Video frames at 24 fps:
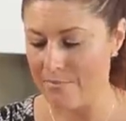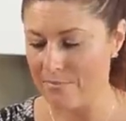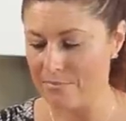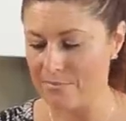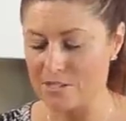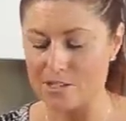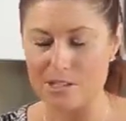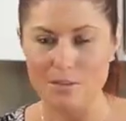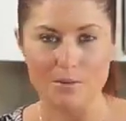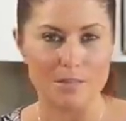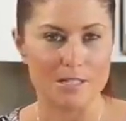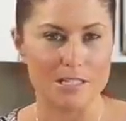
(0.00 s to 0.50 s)

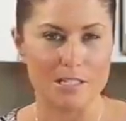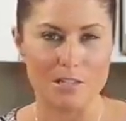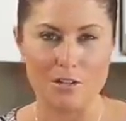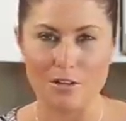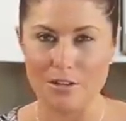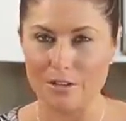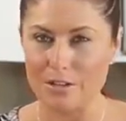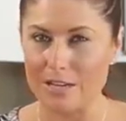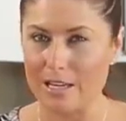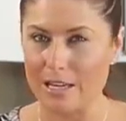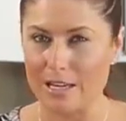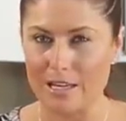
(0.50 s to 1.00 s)
so it's
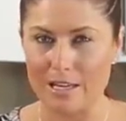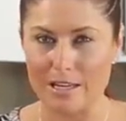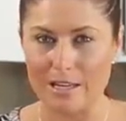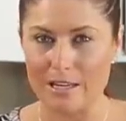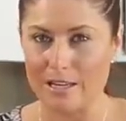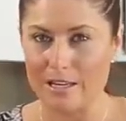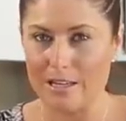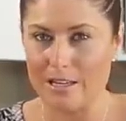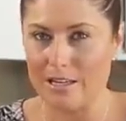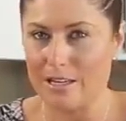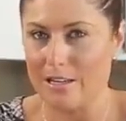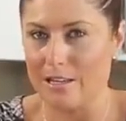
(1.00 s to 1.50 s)
not
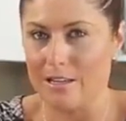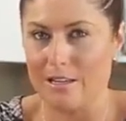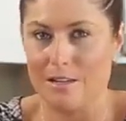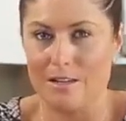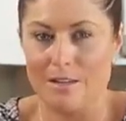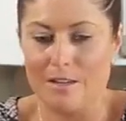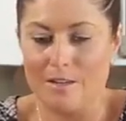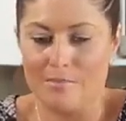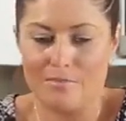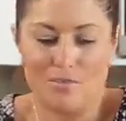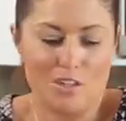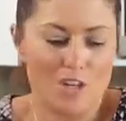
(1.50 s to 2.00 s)
a
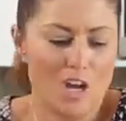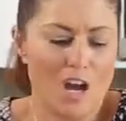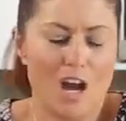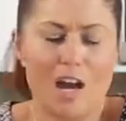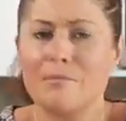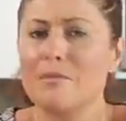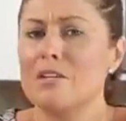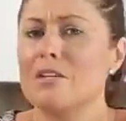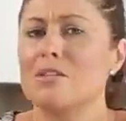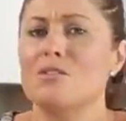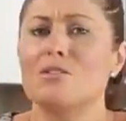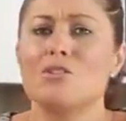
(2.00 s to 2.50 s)

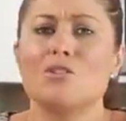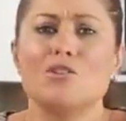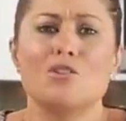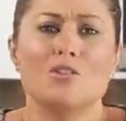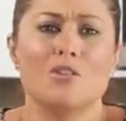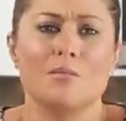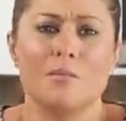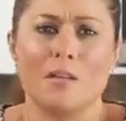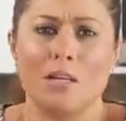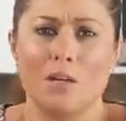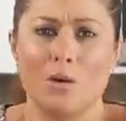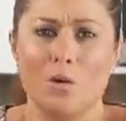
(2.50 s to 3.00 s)

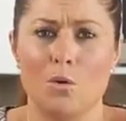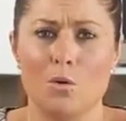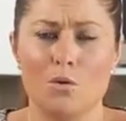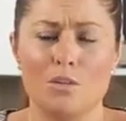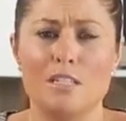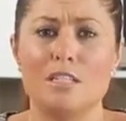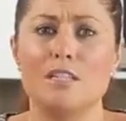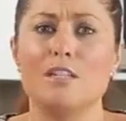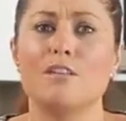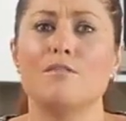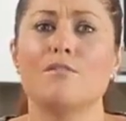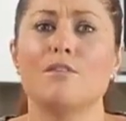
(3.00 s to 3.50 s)
time-consuming or
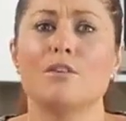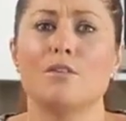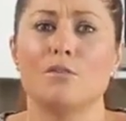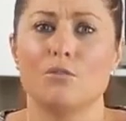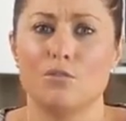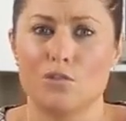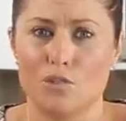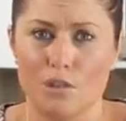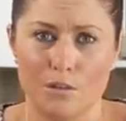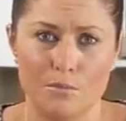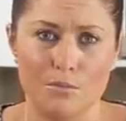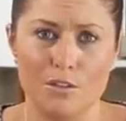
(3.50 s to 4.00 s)

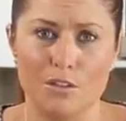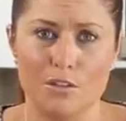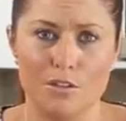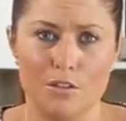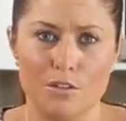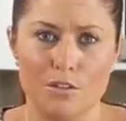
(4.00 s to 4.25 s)
difficult job to